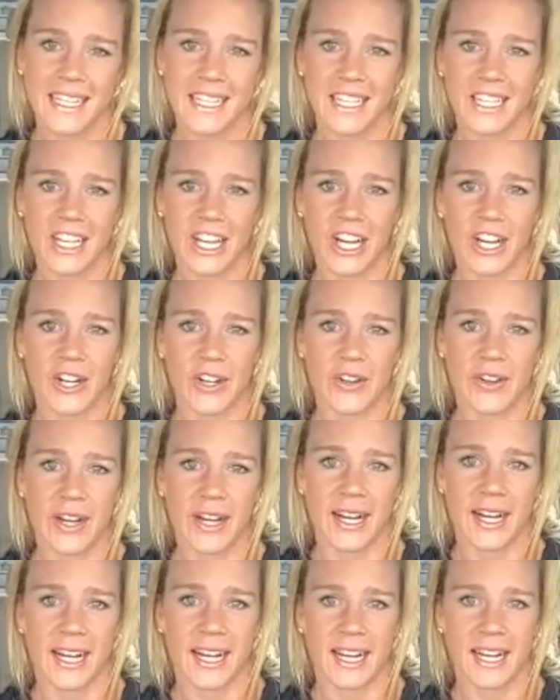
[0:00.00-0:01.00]
you know uh,
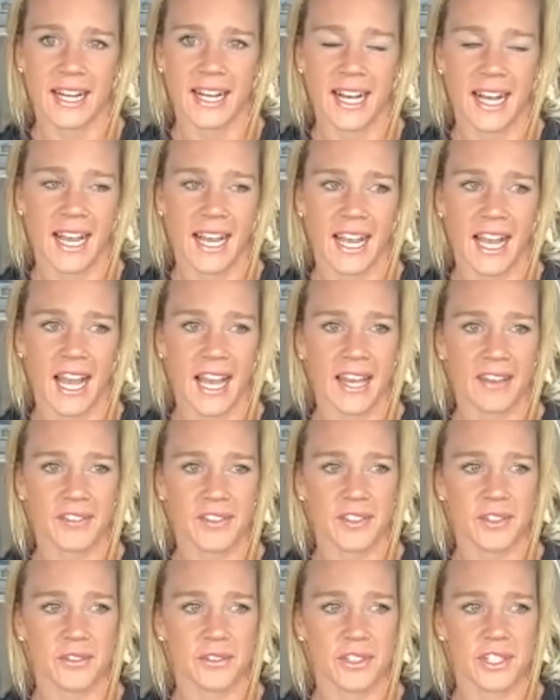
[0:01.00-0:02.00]
I I have
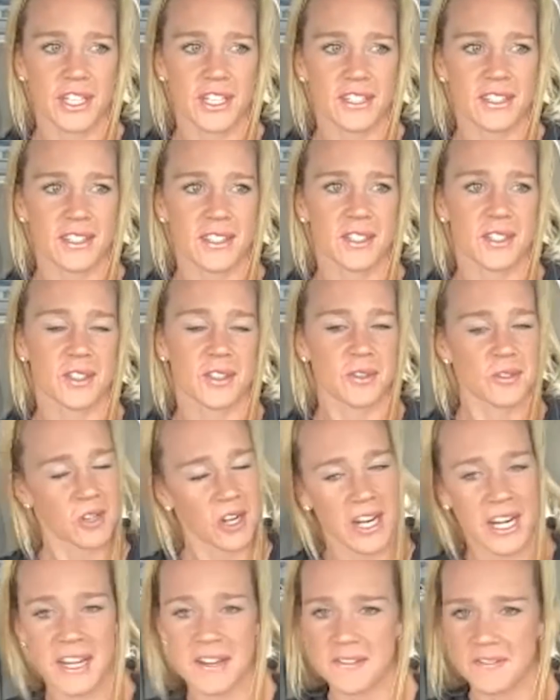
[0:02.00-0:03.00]
to just
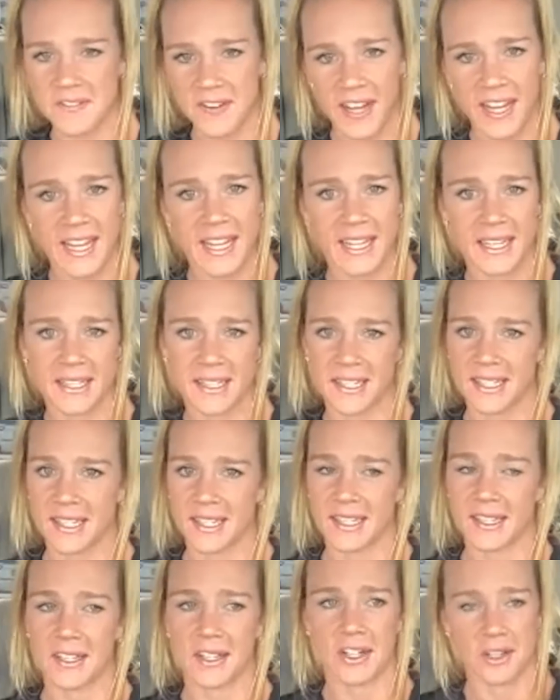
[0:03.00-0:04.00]
train and fight
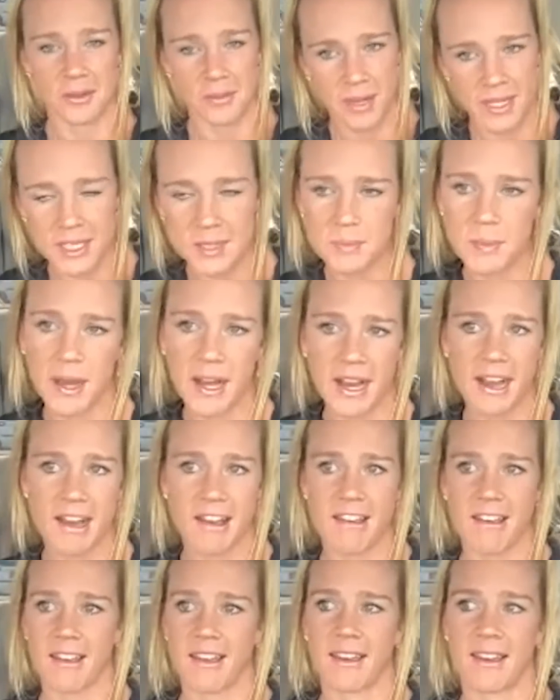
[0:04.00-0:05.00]
and earn my
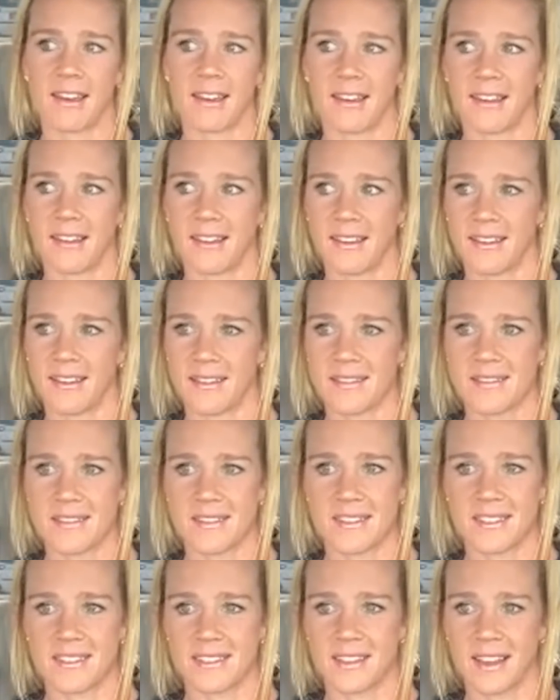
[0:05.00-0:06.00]
spot, and
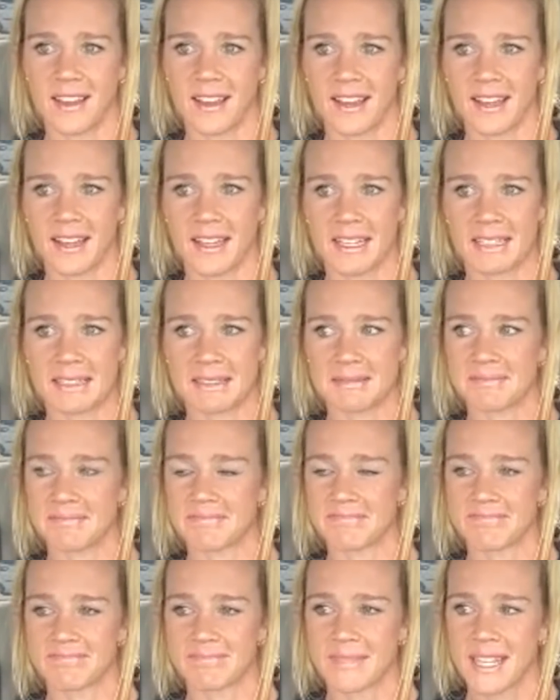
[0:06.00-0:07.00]
um,
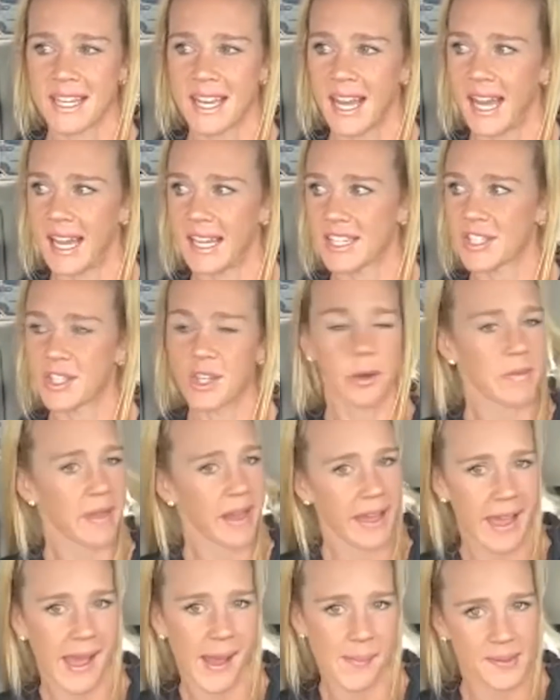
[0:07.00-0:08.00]
I just hope
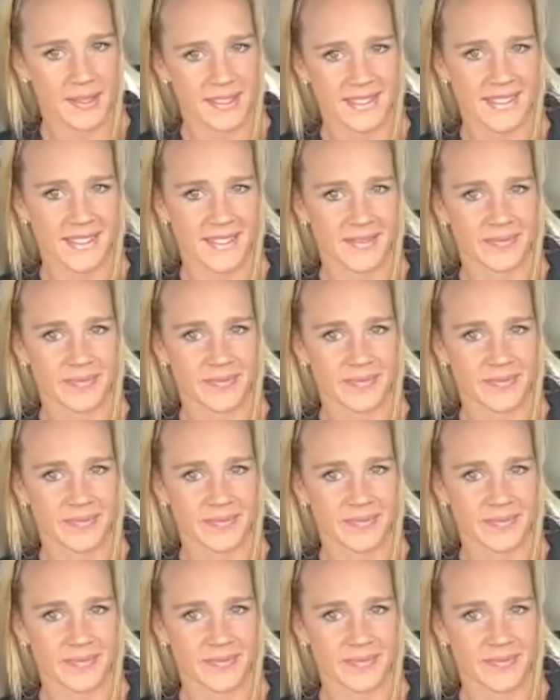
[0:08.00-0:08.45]
that happens.